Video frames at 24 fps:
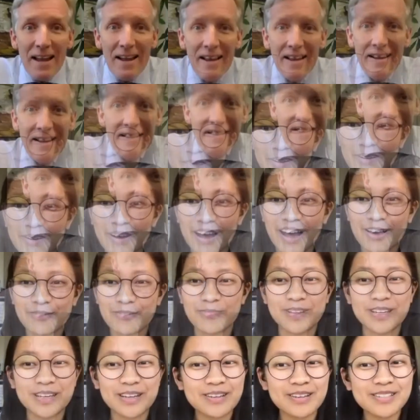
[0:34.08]
So I've
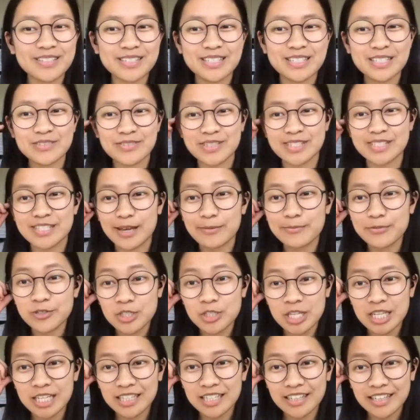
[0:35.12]
been here since
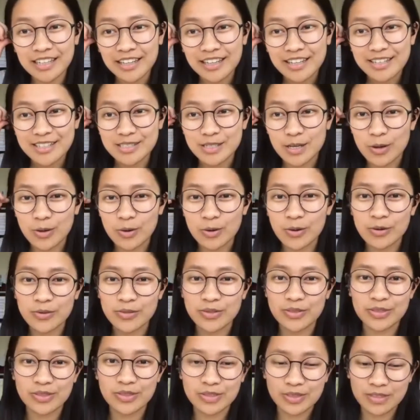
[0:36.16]
reception. So
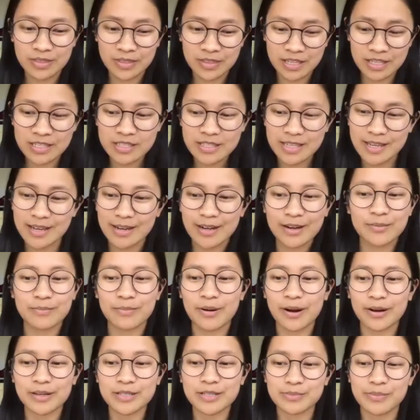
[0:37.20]
this year
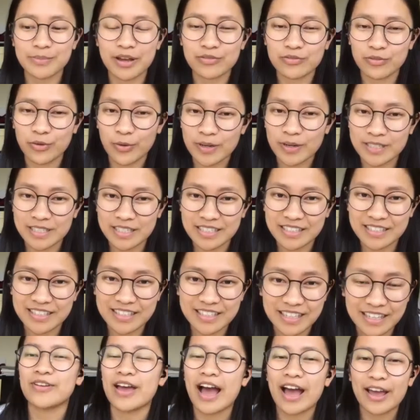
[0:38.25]
marks my
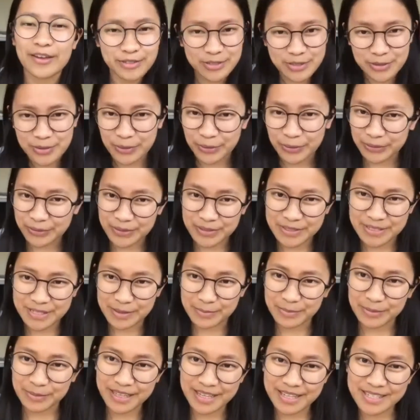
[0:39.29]
14th year. I have two older
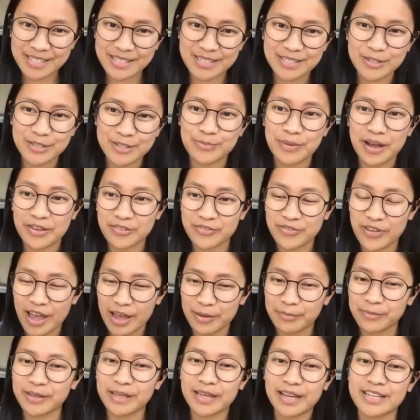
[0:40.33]
siblings, and so my
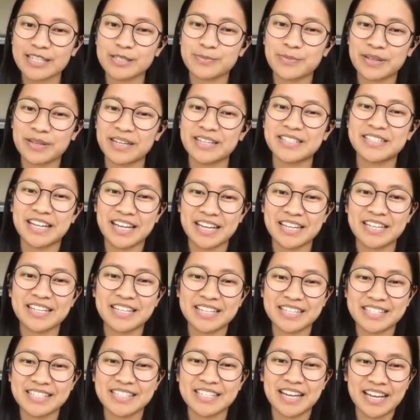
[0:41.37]
family has been
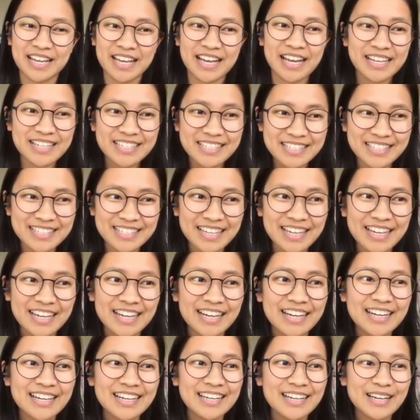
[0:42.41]
attending CIS
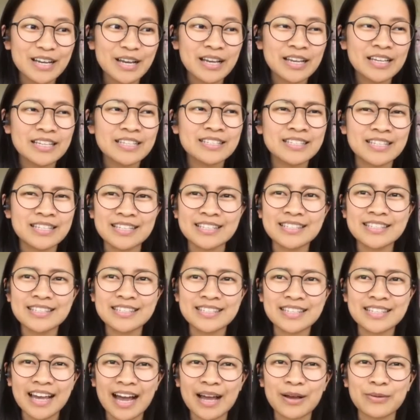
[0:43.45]

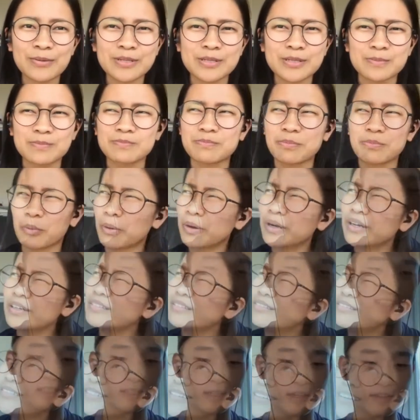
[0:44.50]
since I was born.
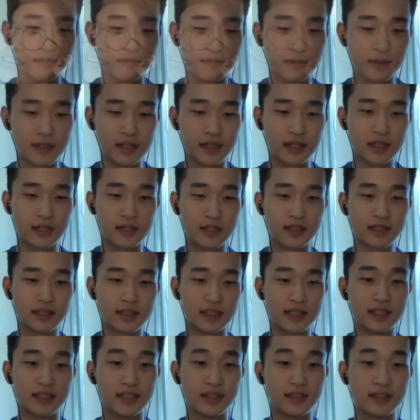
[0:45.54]
So I've been here
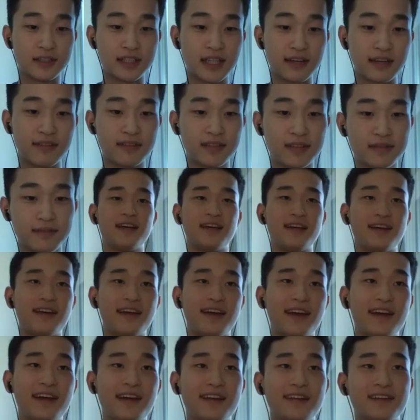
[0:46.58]
since year 7,
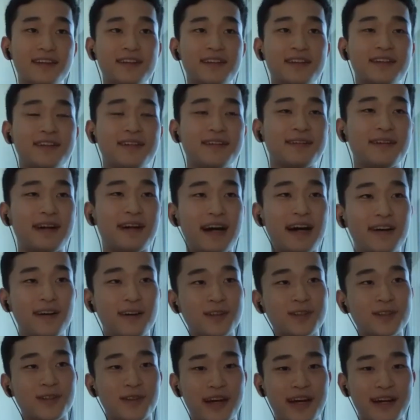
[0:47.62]
and I
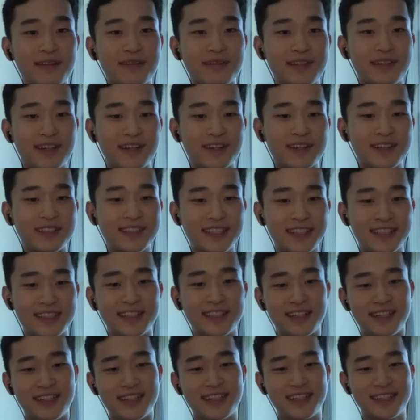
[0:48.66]
also have a younger
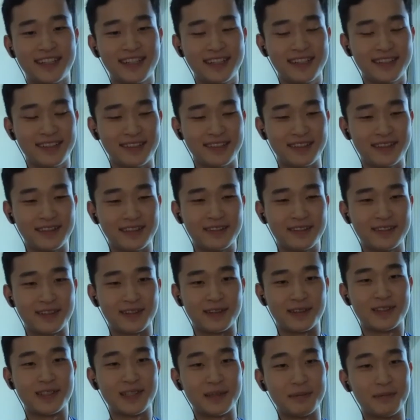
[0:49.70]
sister. So
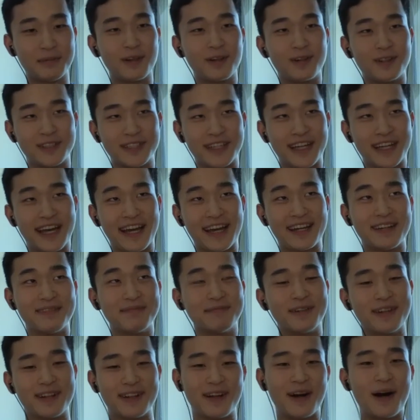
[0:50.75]
similar to Hannah,
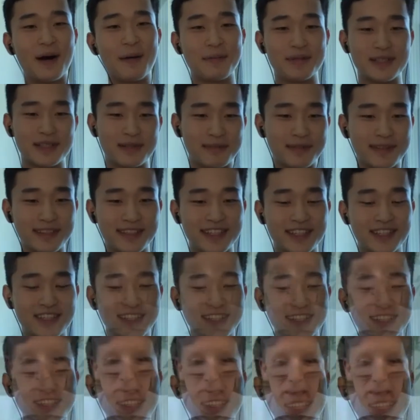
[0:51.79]
but in opposite positions.